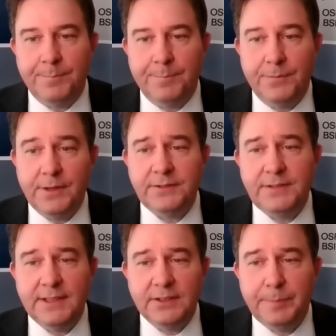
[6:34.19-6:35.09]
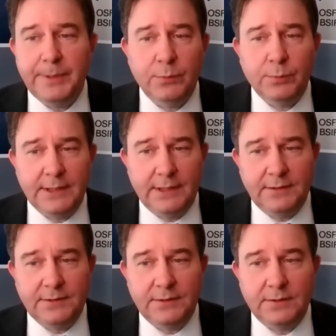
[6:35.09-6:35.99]
This DSB
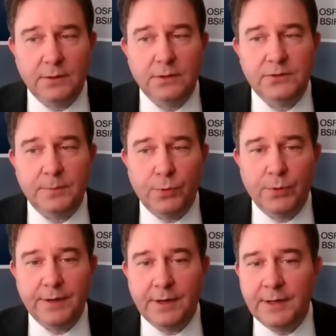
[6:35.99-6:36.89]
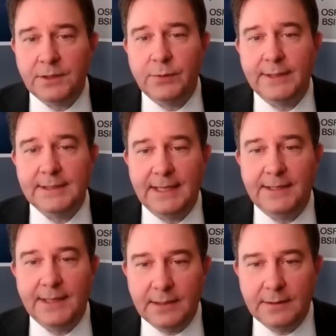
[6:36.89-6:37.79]
release supported ongoing
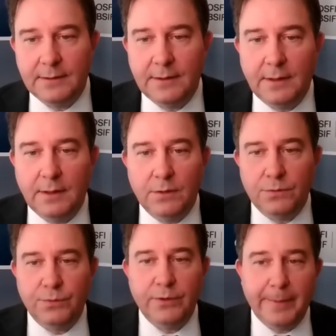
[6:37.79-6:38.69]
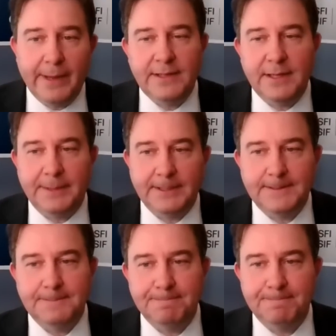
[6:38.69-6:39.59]
lending through the pandemic,
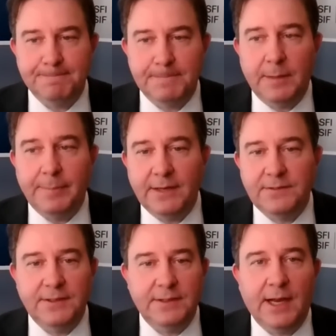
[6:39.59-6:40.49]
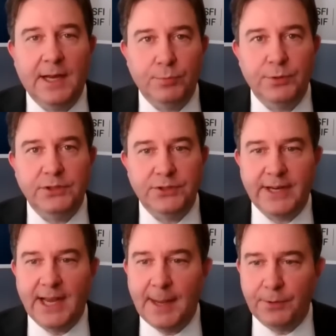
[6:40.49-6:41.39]
and banks did not breach their
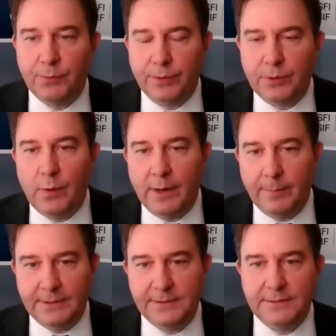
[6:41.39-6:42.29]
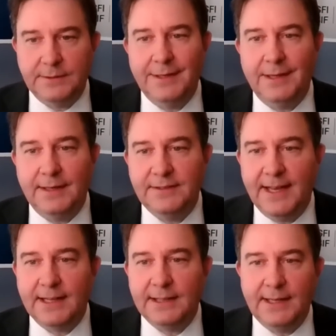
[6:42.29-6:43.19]
capital requirements
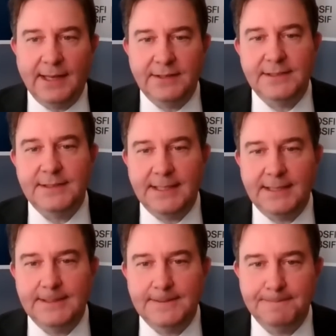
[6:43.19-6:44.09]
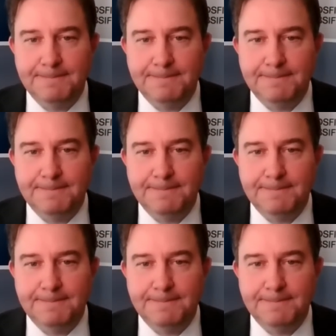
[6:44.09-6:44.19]
exactly as intended.